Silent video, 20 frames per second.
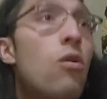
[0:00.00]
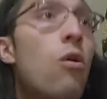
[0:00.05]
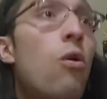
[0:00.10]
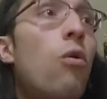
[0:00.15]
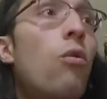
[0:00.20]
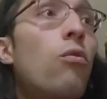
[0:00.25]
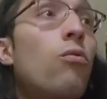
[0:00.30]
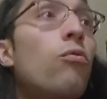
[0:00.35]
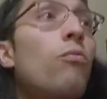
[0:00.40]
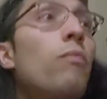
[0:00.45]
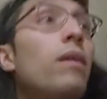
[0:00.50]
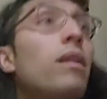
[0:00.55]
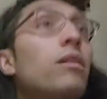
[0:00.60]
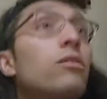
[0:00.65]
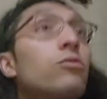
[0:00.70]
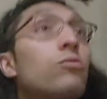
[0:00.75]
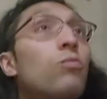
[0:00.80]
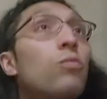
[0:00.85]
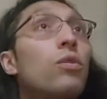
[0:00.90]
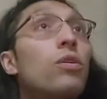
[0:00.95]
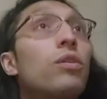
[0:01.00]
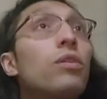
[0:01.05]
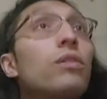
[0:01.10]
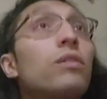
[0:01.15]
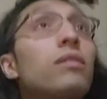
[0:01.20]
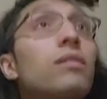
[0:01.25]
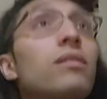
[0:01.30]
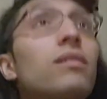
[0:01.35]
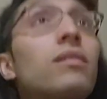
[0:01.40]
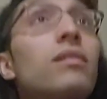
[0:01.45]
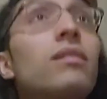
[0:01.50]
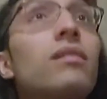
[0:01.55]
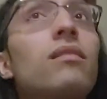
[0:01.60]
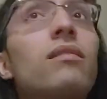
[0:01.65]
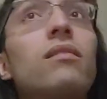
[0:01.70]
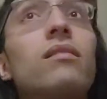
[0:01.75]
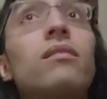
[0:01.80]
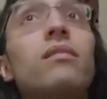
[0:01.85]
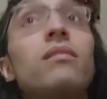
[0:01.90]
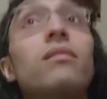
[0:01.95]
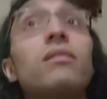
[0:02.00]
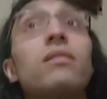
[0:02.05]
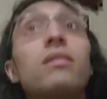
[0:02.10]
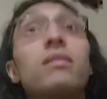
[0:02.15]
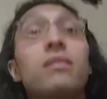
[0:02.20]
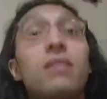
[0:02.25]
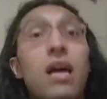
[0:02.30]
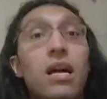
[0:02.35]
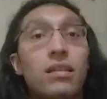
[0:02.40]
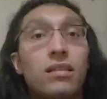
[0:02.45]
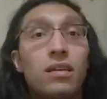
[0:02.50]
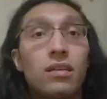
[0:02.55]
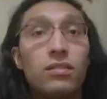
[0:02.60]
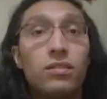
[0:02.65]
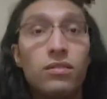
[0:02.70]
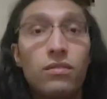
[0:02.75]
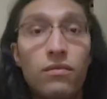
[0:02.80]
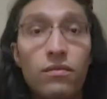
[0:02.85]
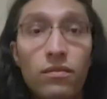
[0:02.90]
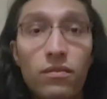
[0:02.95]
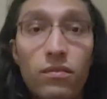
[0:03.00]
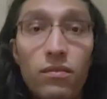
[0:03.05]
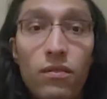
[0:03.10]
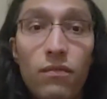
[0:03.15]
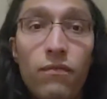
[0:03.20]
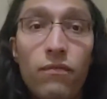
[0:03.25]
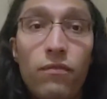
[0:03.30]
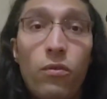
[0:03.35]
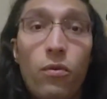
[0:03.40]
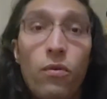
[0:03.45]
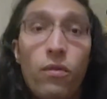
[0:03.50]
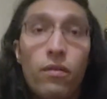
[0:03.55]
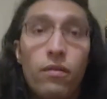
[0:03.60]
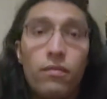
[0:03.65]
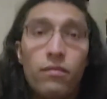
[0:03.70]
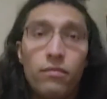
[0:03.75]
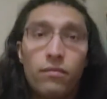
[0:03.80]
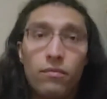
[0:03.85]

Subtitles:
Orumila's word does not touch the floor,